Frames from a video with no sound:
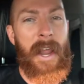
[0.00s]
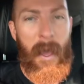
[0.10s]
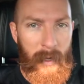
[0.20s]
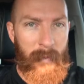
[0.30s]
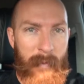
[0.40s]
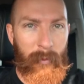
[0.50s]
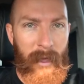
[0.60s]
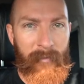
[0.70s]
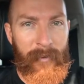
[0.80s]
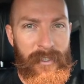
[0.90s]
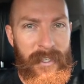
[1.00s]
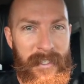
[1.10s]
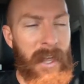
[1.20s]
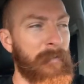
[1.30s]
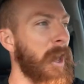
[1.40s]
Not many people have fished this
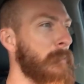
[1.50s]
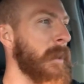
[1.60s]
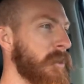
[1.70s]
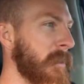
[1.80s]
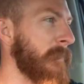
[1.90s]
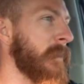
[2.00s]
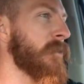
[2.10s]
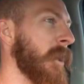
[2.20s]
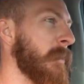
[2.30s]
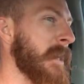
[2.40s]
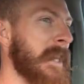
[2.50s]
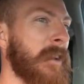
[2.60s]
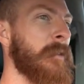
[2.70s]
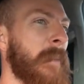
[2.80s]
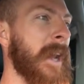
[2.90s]
stuff, and I bet you the fish are going to be
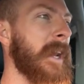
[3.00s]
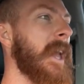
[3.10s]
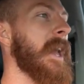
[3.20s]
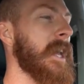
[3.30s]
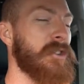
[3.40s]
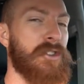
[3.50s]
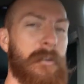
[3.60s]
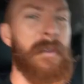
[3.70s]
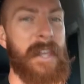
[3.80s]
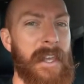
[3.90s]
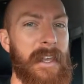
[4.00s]
eager to bite. It should be.